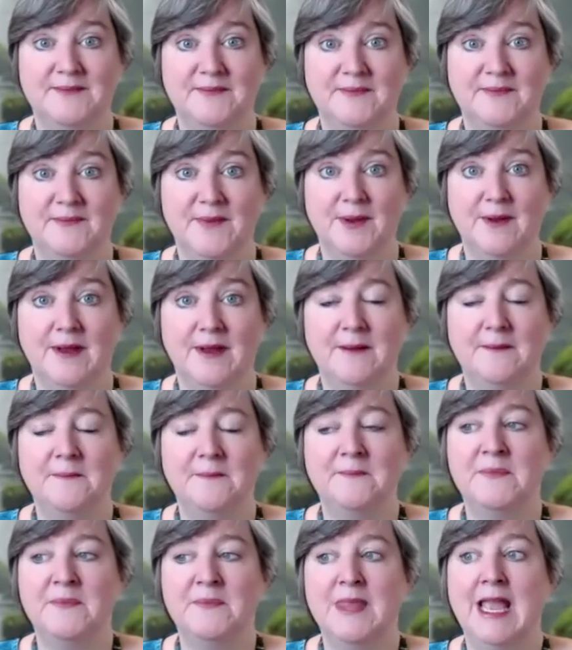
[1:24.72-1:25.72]
Okay.
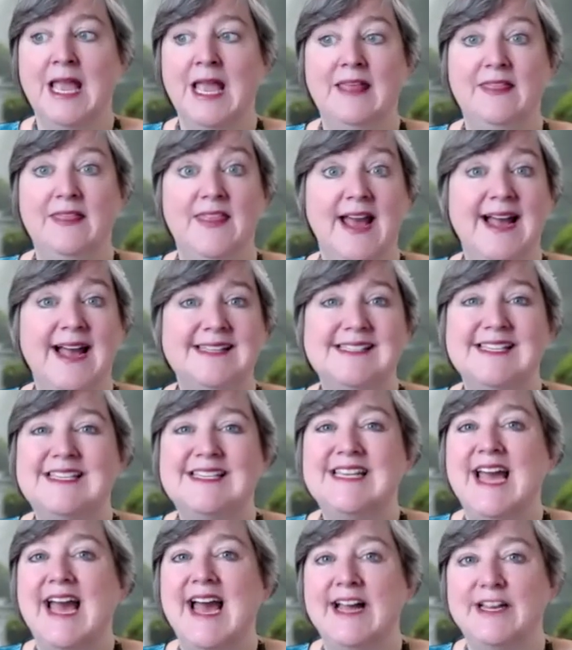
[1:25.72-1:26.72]
That's
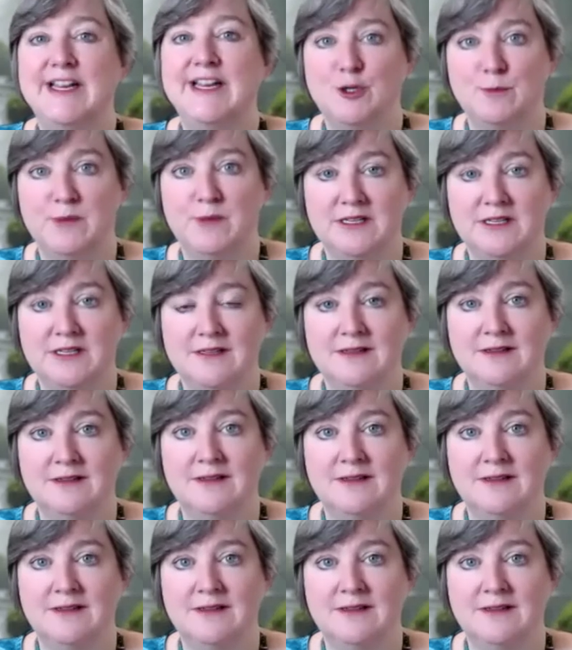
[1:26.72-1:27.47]
attachment.